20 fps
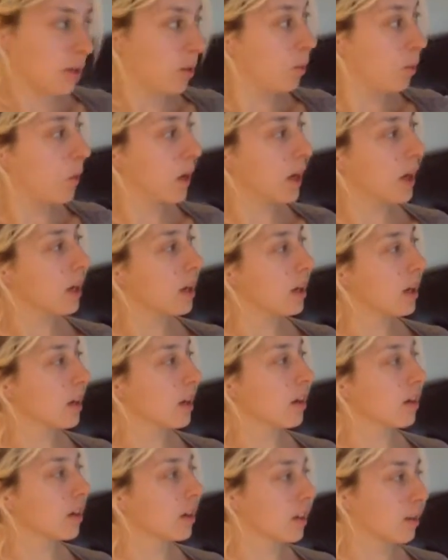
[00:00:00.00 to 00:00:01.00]
We're going to
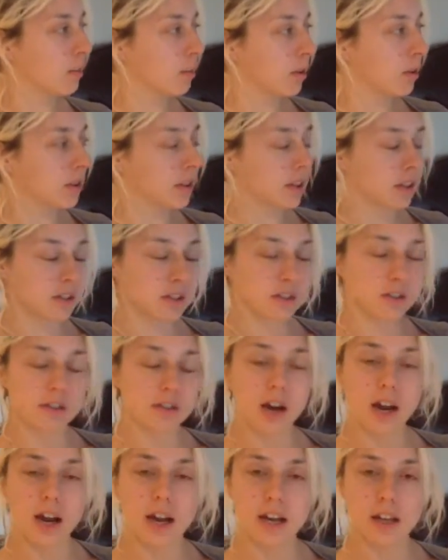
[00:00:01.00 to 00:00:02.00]
cook them on the
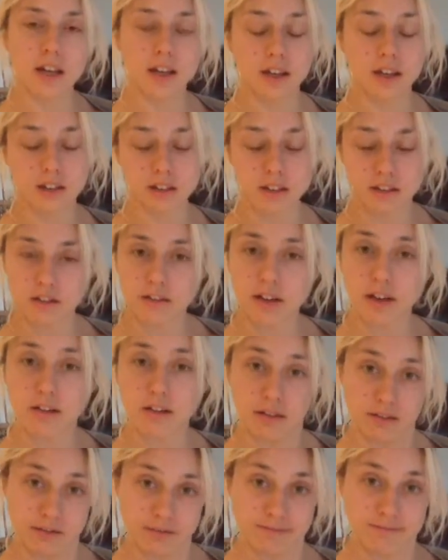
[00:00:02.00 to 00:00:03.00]
Australian
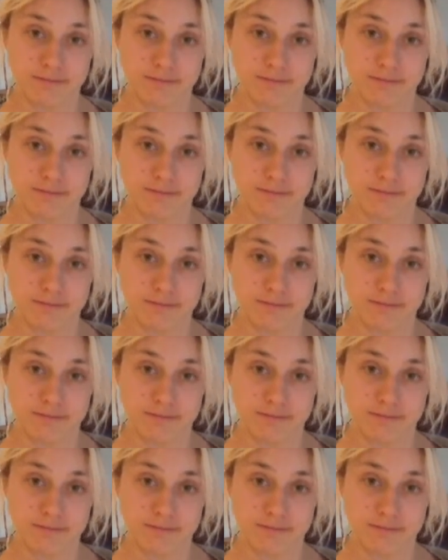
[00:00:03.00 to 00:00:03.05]
grill.